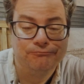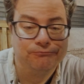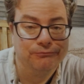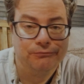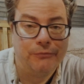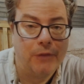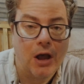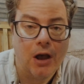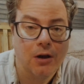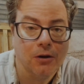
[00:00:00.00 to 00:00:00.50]

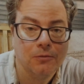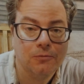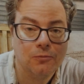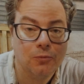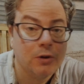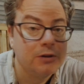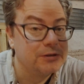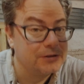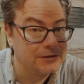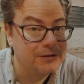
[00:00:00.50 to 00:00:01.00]
No.
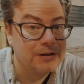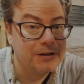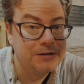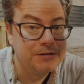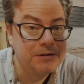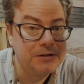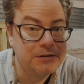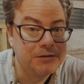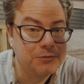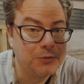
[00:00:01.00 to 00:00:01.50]
Was it the
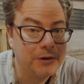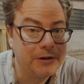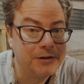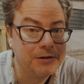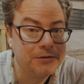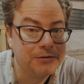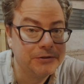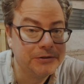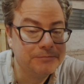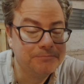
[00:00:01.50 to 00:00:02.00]
easiest way to
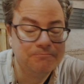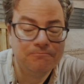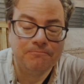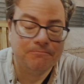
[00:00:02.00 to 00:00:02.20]
do it?